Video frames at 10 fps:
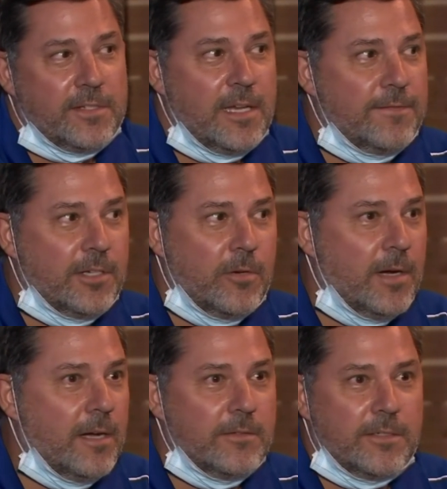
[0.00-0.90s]
safe to
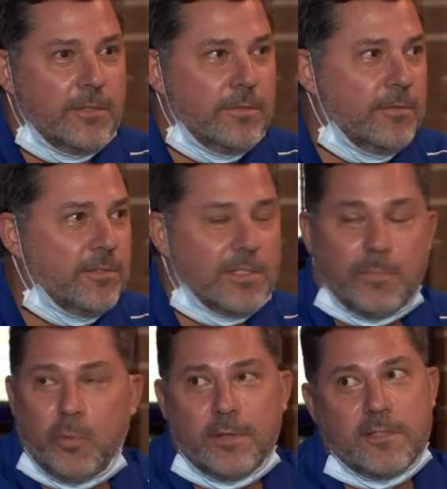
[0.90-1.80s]
go out to
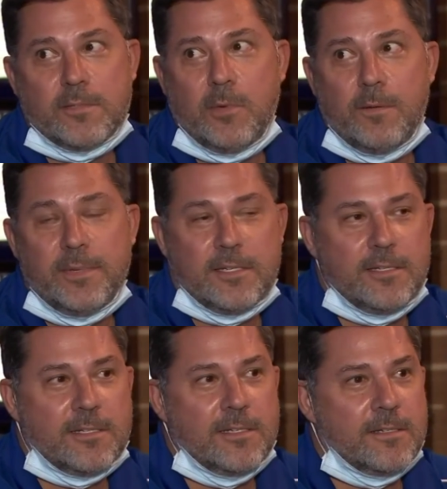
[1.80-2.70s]
support the small
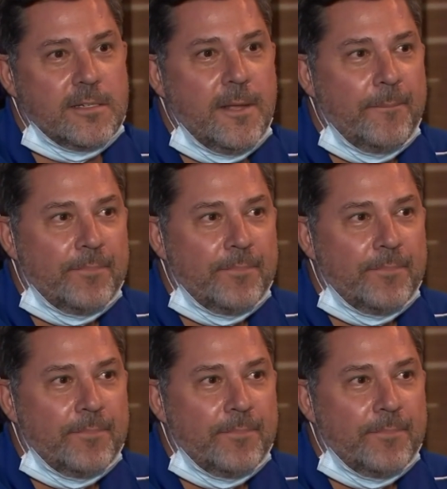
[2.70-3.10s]
businesses.